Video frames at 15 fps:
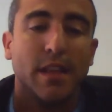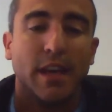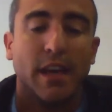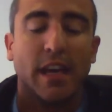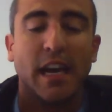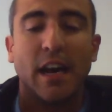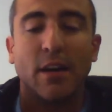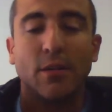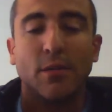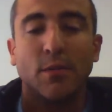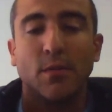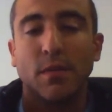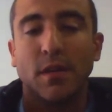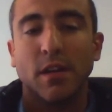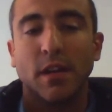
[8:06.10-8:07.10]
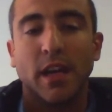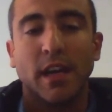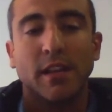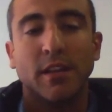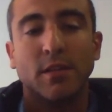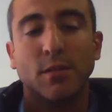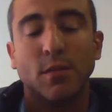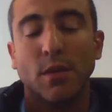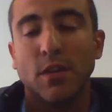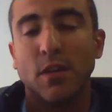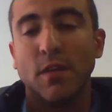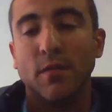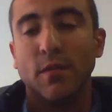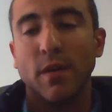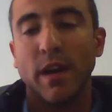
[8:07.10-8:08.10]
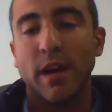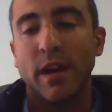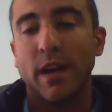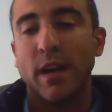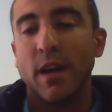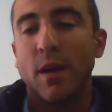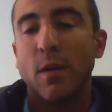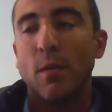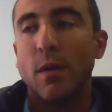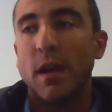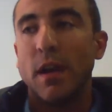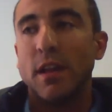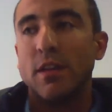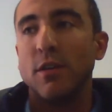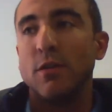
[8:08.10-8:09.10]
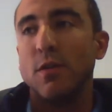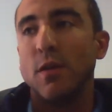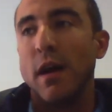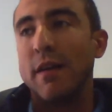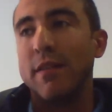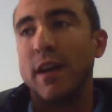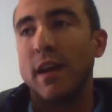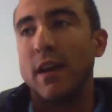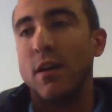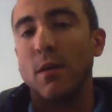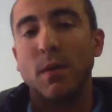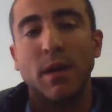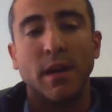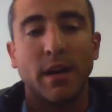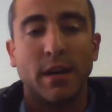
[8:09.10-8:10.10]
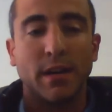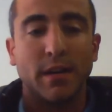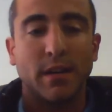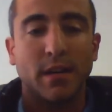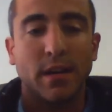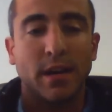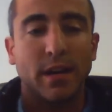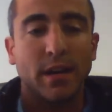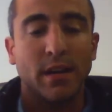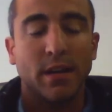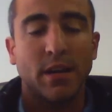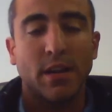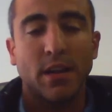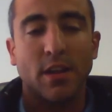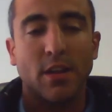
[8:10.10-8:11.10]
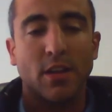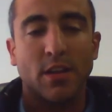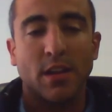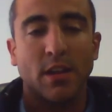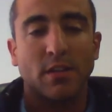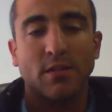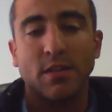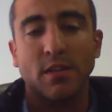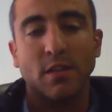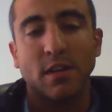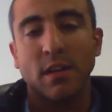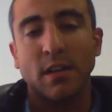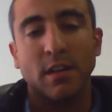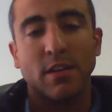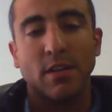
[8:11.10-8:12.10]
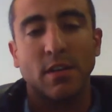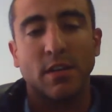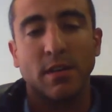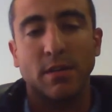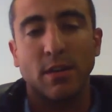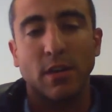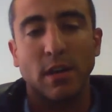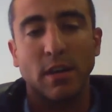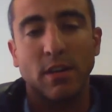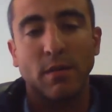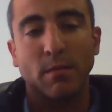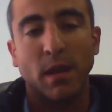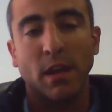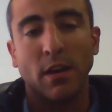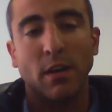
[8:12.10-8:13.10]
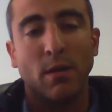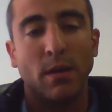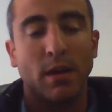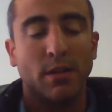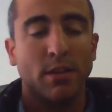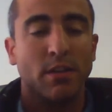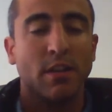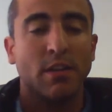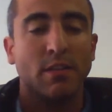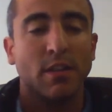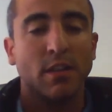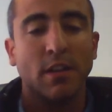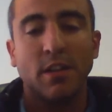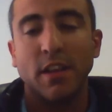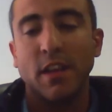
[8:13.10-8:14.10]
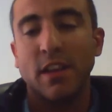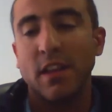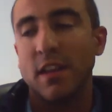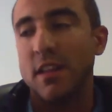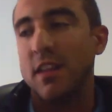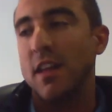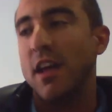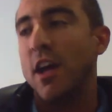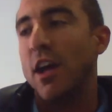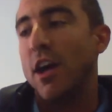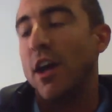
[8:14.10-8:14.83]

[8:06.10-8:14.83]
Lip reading: account connected to a software will lead you to having lower search results, or your listing being lower on the search result. This is,